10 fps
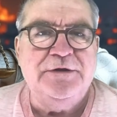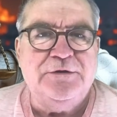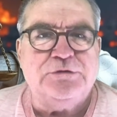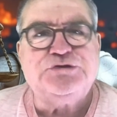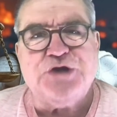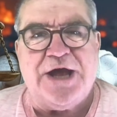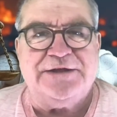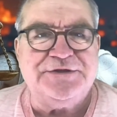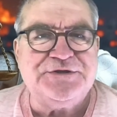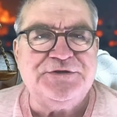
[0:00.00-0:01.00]
or
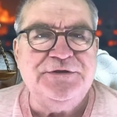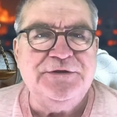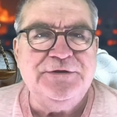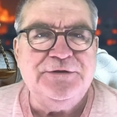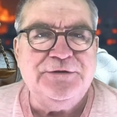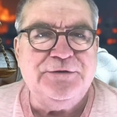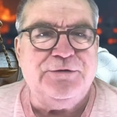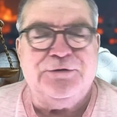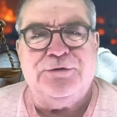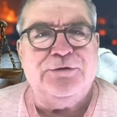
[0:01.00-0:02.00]
trans
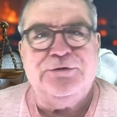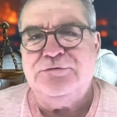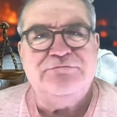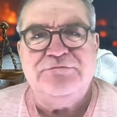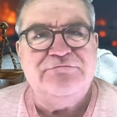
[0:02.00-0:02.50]
or